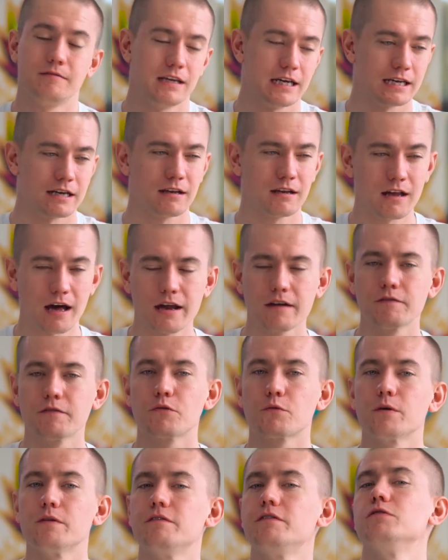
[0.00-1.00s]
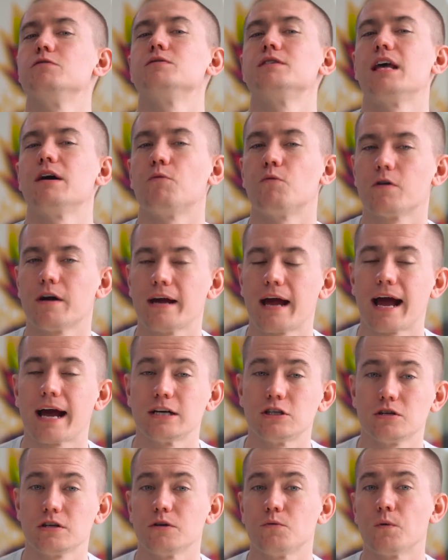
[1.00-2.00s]
in a lot of the reviews that were
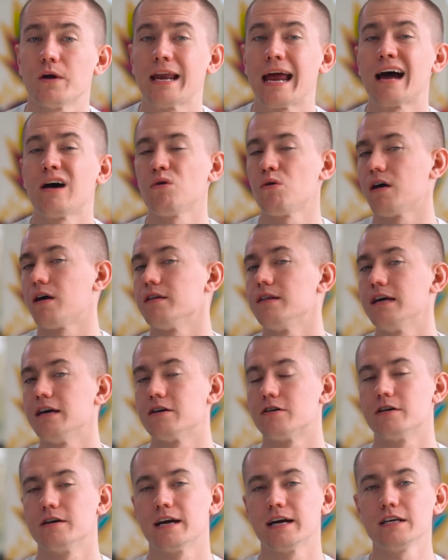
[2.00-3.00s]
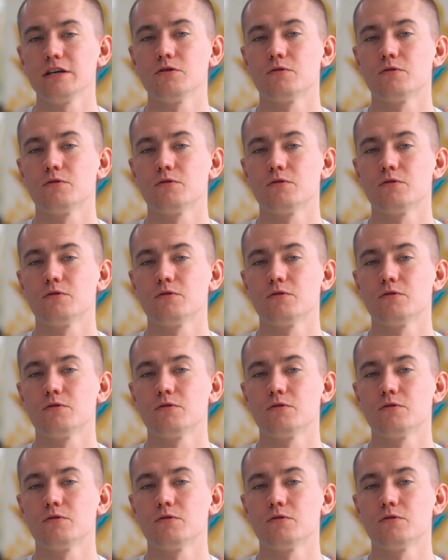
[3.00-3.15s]
actually went out on the internet,